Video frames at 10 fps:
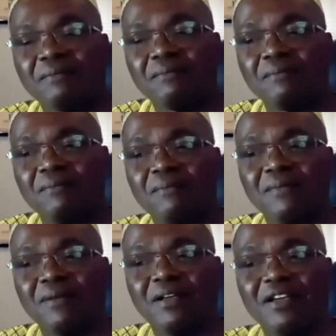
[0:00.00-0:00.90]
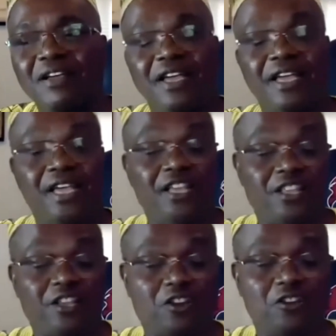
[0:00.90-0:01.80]

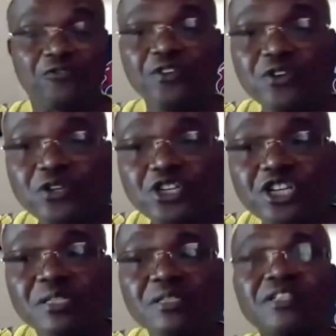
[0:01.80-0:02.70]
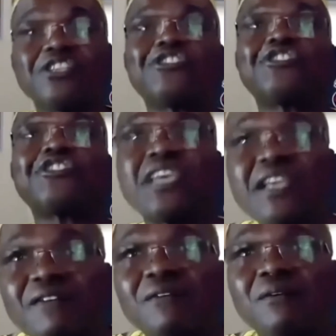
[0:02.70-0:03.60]
The confusion
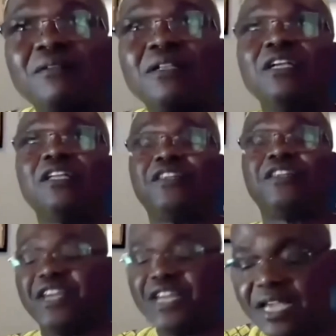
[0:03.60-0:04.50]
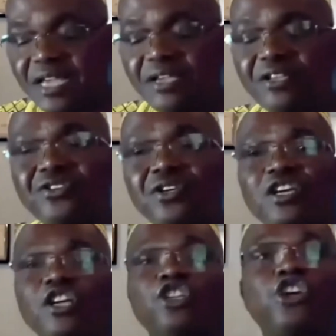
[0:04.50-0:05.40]
signals the need
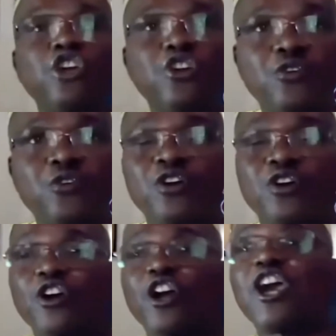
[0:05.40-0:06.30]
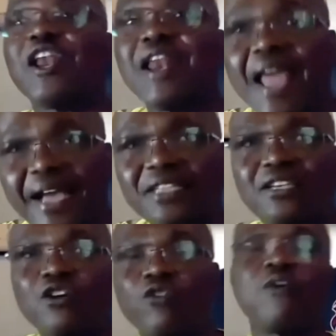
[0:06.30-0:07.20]
to
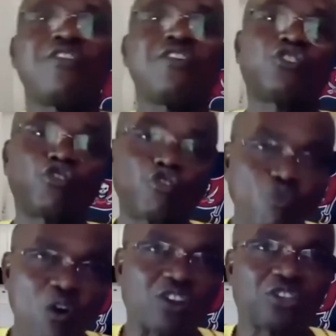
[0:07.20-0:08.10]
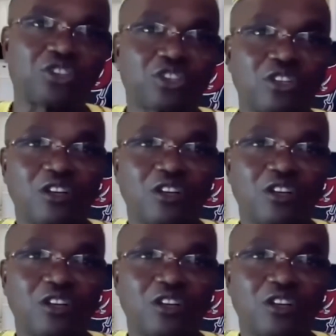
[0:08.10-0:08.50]
connect with the source